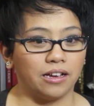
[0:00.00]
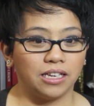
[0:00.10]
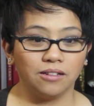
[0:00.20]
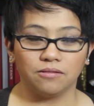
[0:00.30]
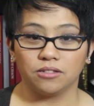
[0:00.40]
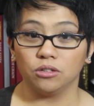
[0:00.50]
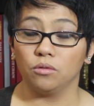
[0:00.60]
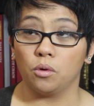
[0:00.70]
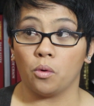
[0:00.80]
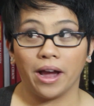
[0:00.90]
He'd
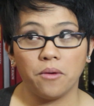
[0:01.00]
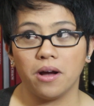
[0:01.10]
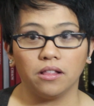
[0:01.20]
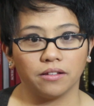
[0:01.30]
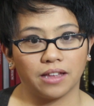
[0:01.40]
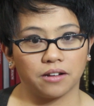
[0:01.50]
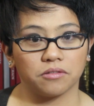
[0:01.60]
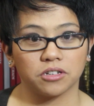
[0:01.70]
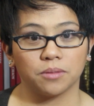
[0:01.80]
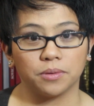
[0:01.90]
do quite well on that
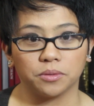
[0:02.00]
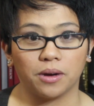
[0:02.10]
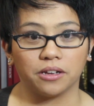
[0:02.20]
other ship as